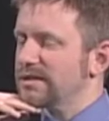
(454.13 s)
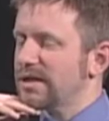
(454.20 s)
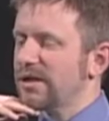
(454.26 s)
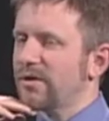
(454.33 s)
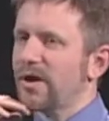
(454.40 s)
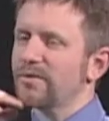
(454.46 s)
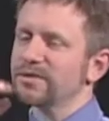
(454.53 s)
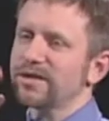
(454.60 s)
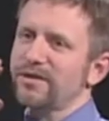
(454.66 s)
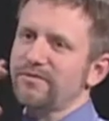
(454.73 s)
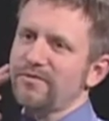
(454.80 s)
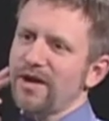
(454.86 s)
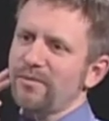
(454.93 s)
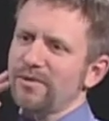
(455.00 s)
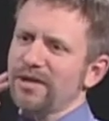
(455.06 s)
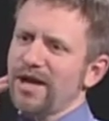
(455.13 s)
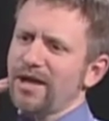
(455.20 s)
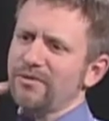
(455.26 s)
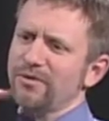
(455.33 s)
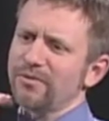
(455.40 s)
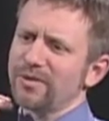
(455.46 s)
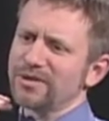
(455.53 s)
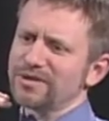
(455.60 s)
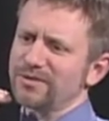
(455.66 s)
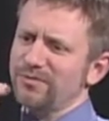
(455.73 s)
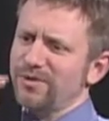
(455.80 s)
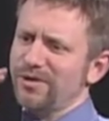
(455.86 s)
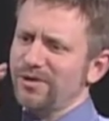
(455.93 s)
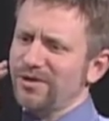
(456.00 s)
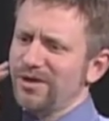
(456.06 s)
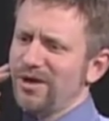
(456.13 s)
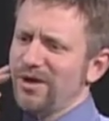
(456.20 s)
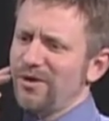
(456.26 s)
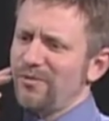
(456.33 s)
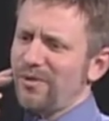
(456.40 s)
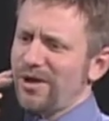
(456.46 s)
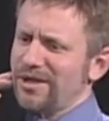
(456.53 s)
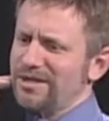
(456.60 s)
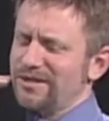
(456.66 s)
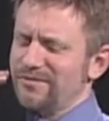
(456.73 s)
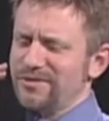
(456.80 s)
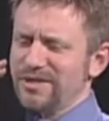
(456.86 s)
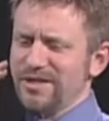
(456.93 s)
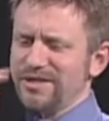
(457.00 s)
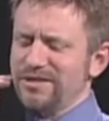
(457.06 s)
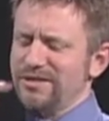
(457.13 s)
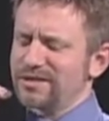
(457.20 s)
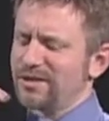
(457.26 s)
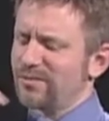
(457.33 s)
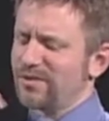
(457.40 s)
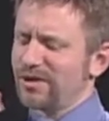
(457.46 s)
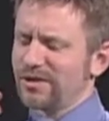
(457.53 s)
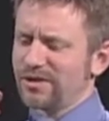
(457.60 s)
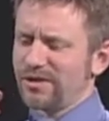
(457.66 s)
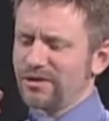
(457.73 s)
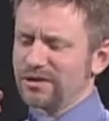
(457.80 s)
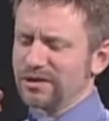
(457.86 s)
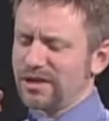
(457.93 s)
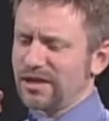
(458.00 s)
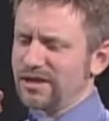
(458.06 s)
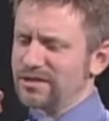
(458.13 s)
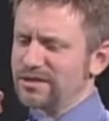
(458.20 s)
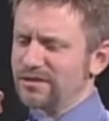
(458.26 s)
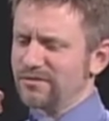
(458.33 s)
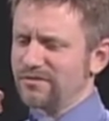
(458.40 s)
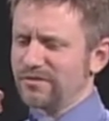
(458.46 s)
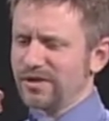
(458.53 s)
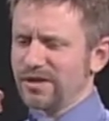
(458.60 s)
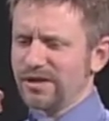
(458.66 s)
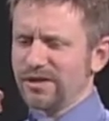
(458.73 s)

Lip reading: I was at a family gathering once, and one relative said something along the lines of,